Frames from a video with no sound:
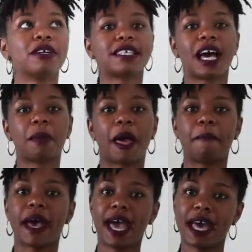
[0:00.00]
time
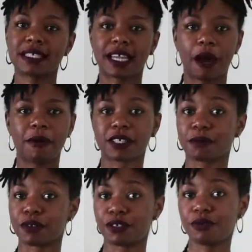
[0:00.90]
that passed that I wasn't
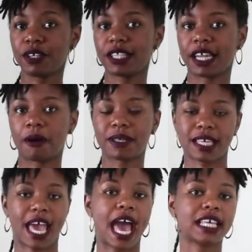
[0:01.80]
pursuing it, that I
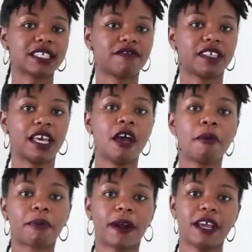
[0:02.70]
wasn't actively
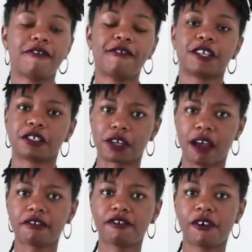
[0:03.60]
praying for it or
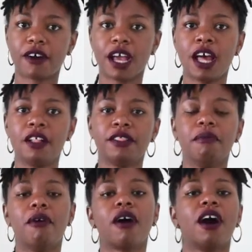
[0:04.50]
striving for it, the
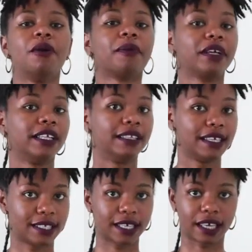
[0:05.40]
more
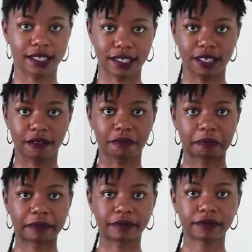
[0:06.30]
unrealistic it seemed.
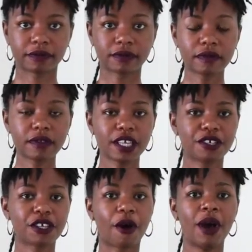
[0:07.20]

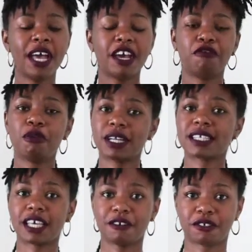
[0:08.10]
So if you want to
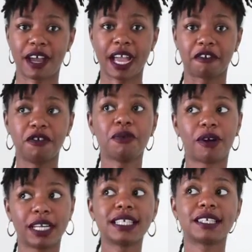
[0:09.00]
stay on track, if you
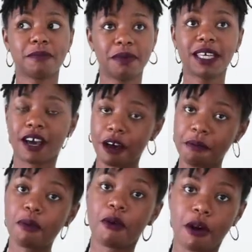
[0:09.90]
want it to
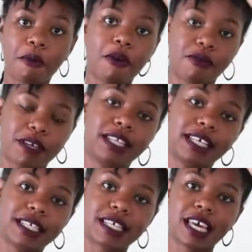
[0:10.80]
become more and more
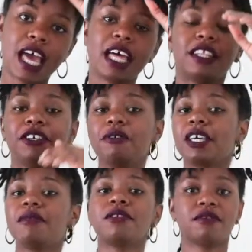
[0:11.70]
realistic, then you
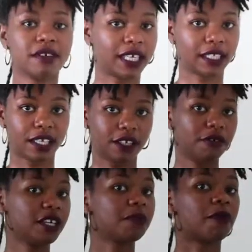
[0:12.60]
keep doing that thing.
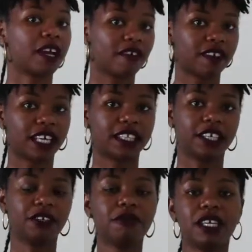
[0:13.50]
You keep praying for that
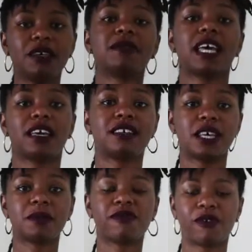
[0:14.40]
thing. You keep taking
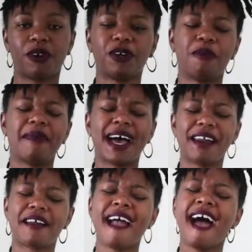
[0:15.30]
steps forward, no
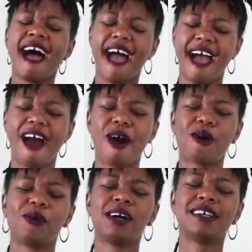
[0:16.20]
matter
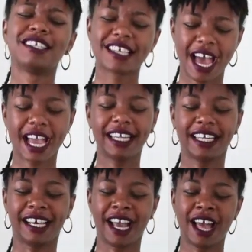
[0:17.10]
how
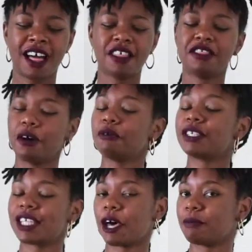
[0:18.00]
tiny those
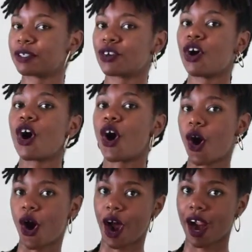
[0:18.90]
steps
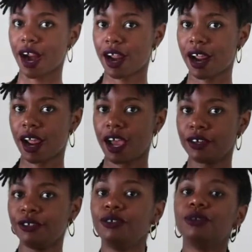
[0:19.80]
are.
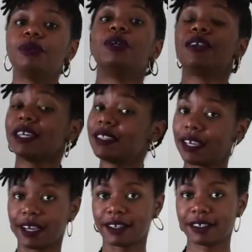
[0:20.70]
You will get
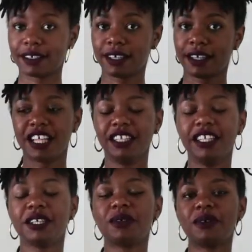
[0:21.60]
there.
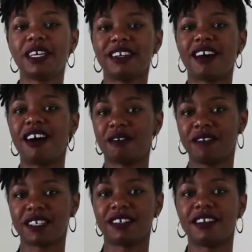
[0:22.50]
Little and
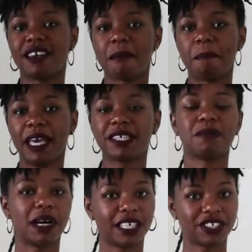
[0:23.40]
often makes
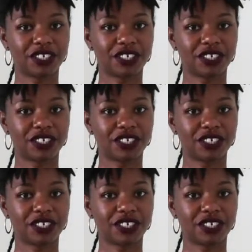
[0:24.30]
much.